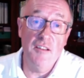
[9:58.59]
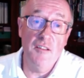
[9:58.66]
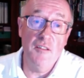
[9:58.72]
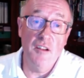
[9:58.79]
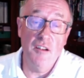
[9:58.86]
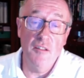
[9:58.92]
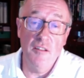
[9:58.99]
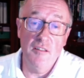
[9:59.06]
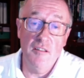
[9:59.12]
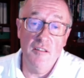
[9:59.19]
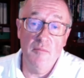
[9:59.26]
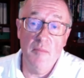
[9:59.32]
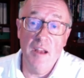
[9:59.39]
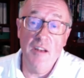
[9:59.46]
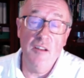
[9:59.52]
You know, as
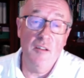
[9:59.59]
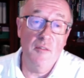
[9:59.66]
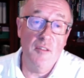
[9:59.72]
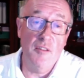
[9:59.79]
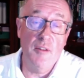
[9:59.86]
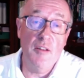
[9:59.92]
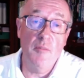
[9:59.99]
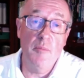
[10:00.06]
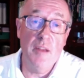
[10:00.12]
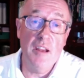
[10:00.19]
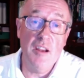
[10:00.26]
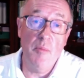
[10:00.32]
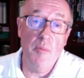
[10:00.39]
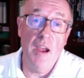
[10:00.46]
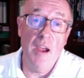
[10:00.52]
many of us feel,
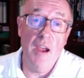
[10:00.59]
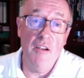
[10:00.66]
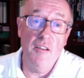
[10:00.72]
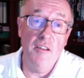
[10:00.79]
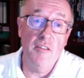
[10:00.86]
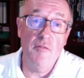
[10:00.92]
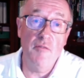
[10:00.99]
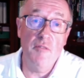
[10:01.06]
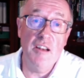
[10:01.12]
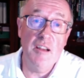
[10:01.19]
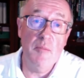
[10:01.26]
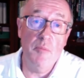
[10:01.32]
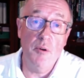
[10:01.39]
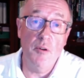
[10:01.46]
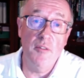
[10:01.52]
being a parent is a really
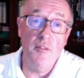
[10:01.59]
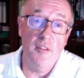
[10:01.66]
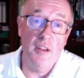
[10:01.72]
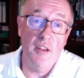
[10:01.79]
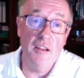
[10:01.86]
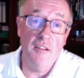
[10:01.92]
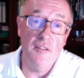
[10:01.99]
important thing,